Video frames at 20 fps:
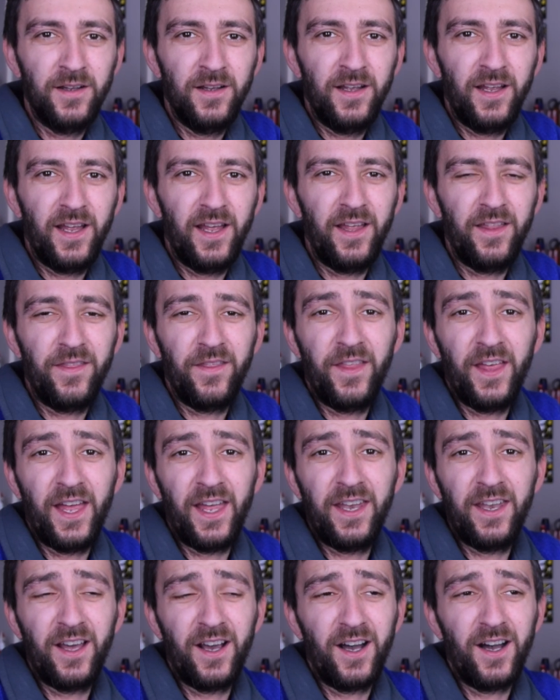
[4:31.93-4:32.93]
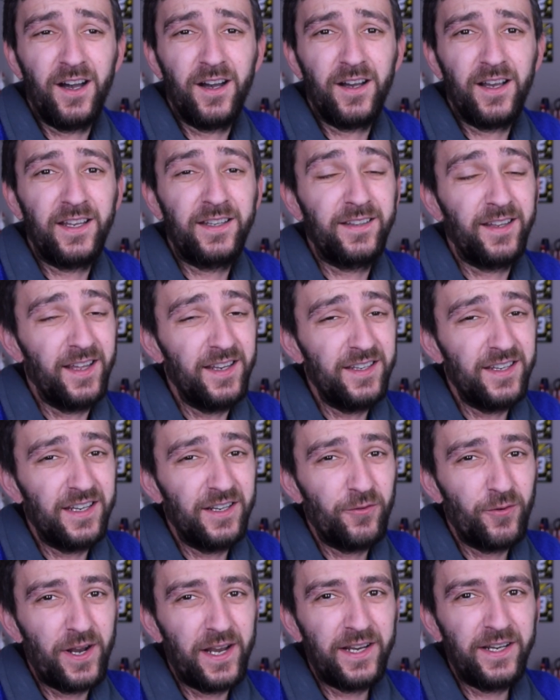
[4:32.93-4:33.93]
And then
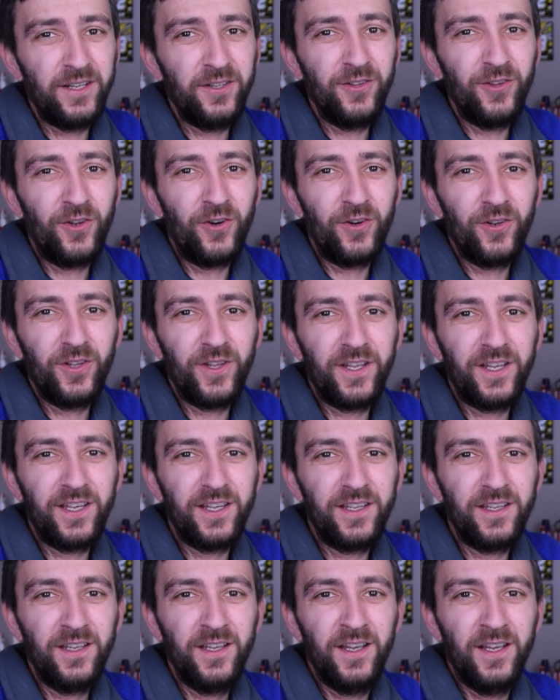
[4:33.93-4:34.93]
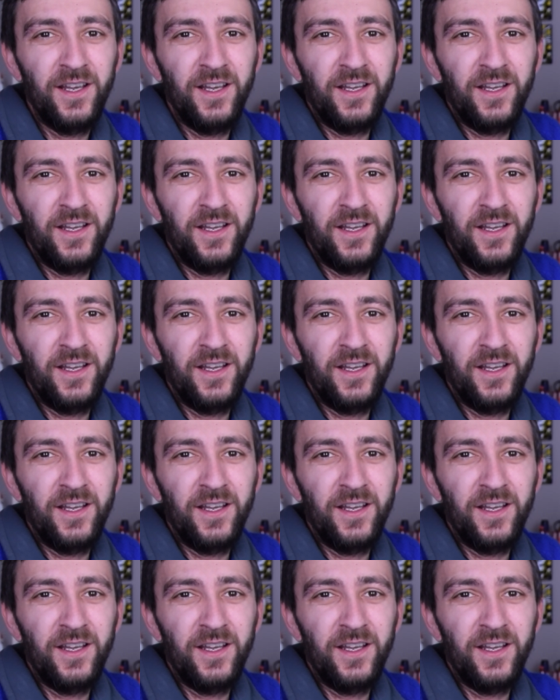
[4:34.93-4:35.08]
attending regularly.